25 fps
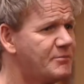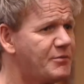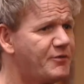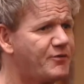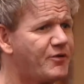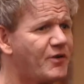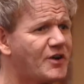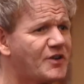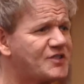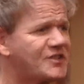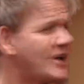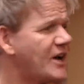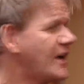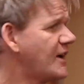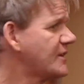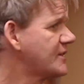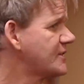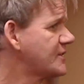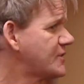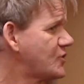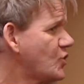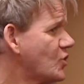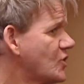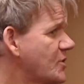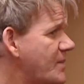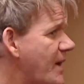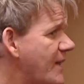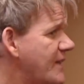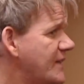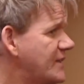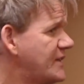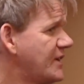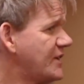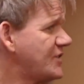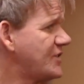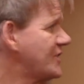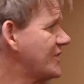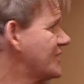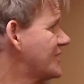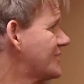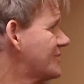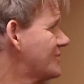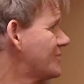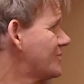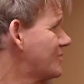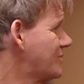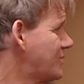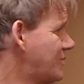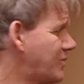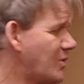Before I start talking about the dishes,
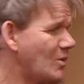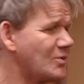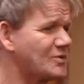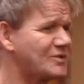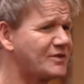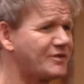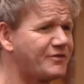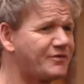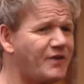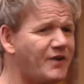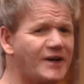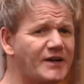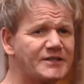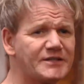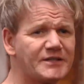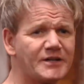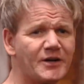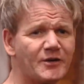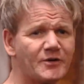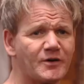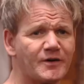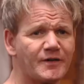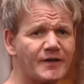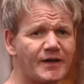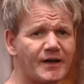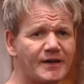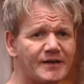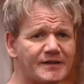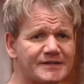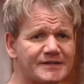what was the fighting going on there?